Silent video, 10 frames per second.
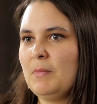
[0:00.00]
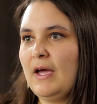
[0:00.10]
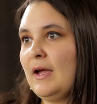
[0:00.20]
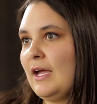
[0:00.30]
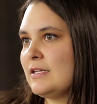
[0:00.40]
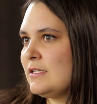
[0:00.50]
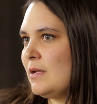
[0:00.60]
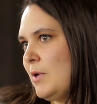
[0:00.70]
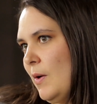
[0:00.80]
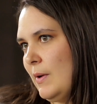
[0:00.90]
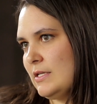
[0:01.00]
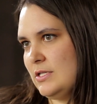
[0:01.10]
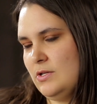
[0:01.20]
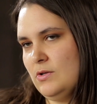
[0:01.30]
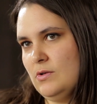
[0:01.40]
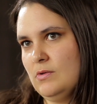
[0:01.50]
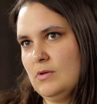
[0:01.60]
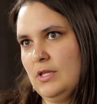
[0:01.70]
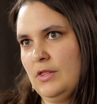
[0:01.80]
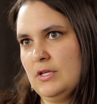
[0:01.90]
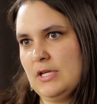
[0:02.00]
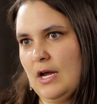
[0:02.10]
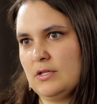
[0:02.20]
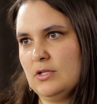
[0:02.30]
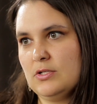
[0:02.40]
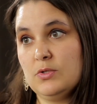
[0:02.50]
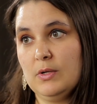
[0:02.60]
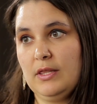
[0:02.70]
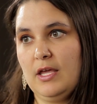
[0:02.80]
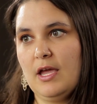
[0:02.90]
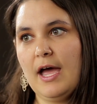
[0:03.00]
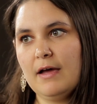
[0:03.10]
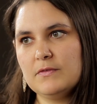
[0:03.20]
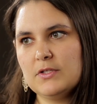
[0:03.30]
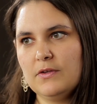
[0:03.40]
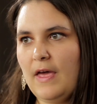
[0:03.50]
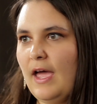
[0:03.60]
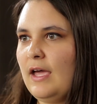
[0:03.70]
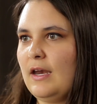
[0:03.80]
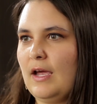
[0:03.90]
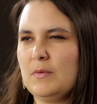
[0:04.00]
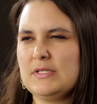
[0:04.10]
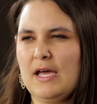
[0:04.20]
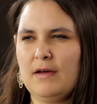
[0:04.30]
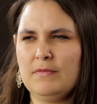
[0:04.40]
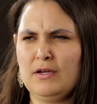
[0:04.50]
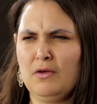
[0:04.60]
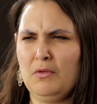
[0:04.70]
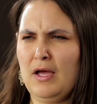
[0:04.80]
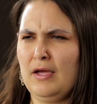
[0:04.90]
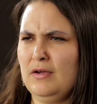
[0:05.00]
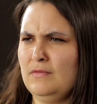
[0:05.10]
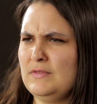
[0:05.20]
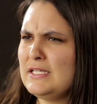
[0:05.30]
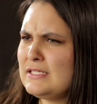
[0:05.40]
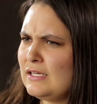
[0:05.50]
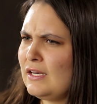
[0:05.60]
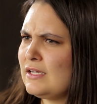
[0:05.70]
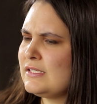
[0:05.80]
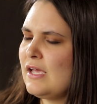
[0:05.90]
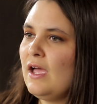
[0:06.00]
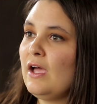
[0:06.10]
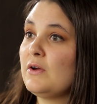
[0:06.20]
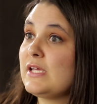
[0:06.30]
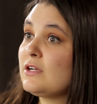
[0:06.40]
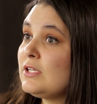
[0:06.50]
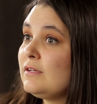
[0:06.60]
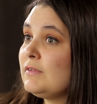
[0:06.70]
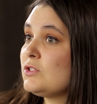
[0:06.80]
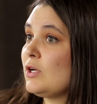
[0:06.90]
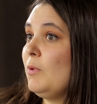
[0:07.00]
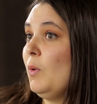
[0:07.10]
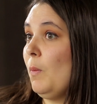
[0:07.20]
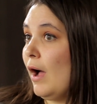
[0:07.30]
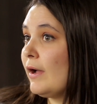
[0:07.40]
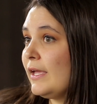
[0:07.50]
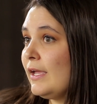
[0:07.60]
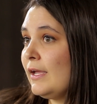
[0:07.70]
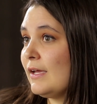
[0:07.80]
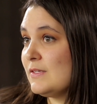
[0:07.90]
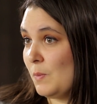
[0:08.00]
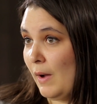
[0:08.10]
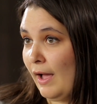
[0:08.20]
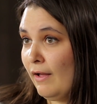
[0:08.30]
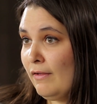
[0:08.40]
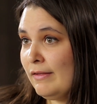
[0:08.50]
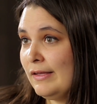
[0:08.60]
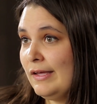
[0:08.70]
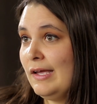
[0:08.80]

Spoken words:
But I ended up going to the doctor shortly after that. I was having a lot of dizziness. I was actually having trouble walking as well.